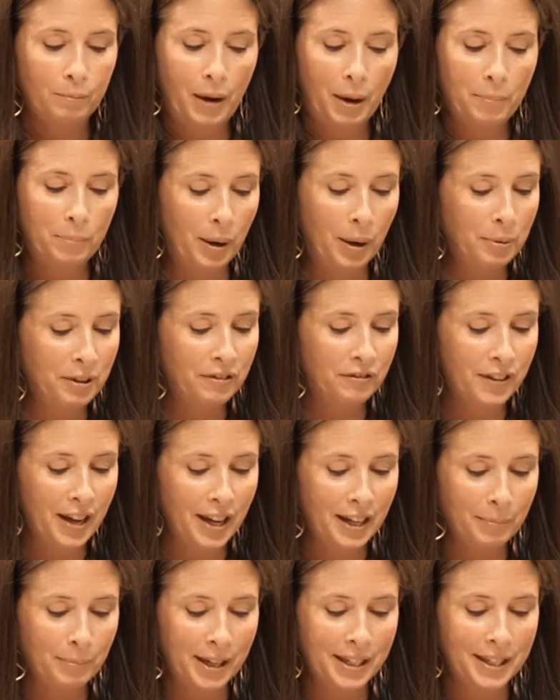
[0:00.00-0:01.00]
My Bubby
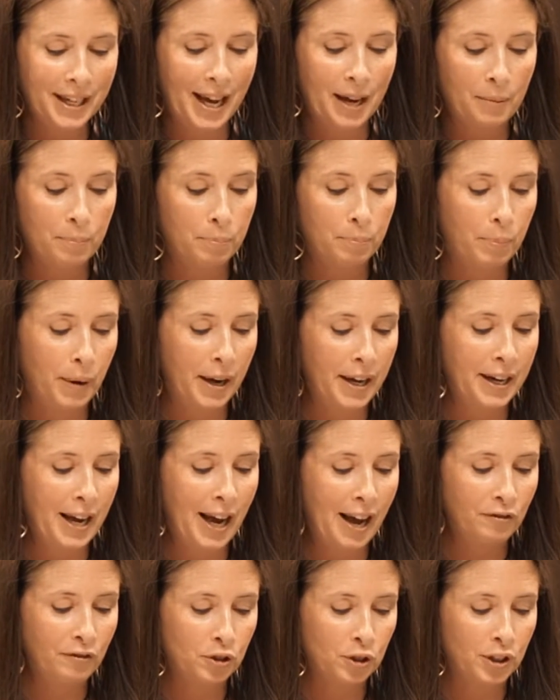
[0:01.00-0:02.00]
fed my dad bite
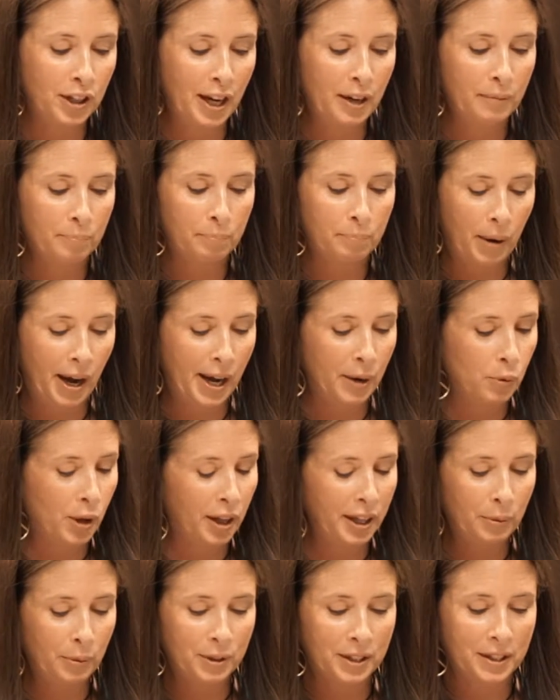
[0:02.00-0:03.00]
after bite
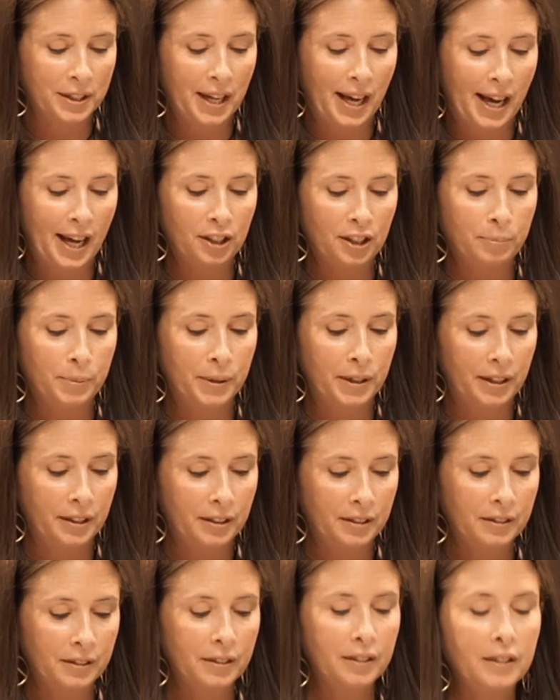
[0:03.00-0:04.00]
while he was in the hospital,
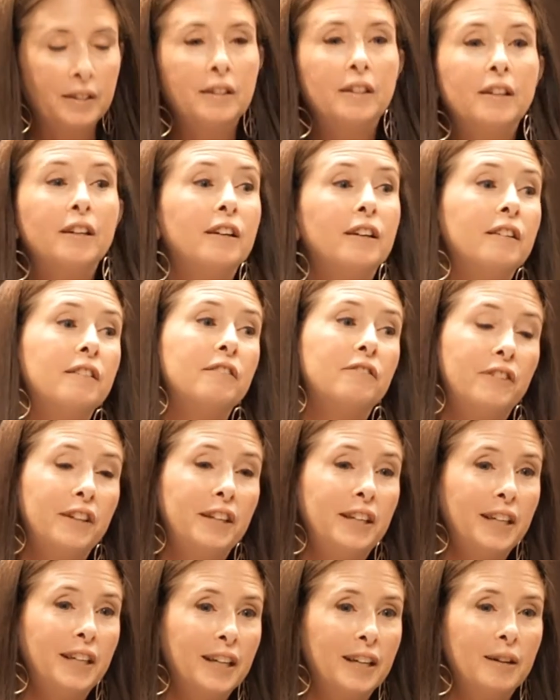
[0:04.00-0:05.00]

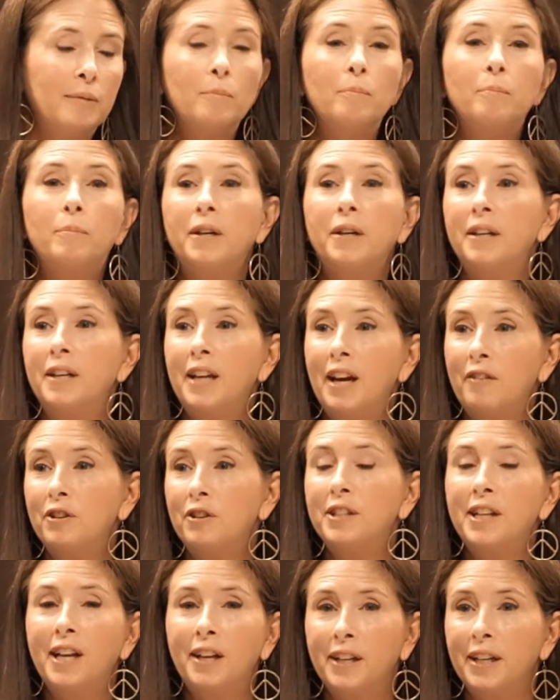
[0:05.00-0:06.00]
feeding him but
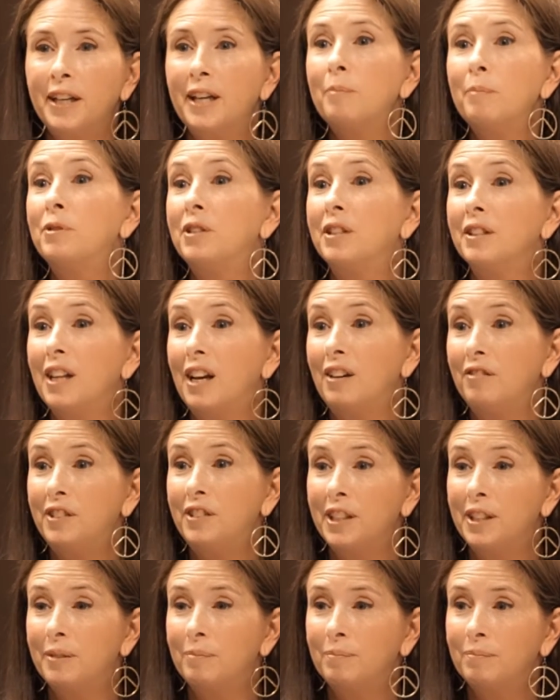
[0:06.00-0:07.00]
never telling him she
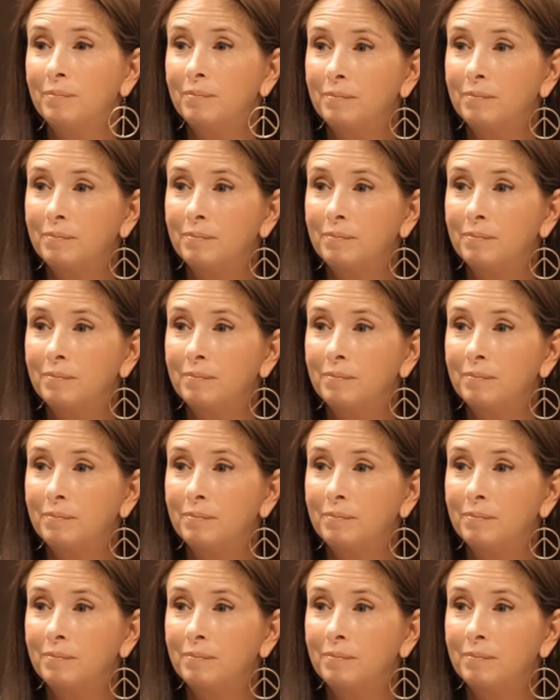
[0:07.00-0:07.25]
loved him.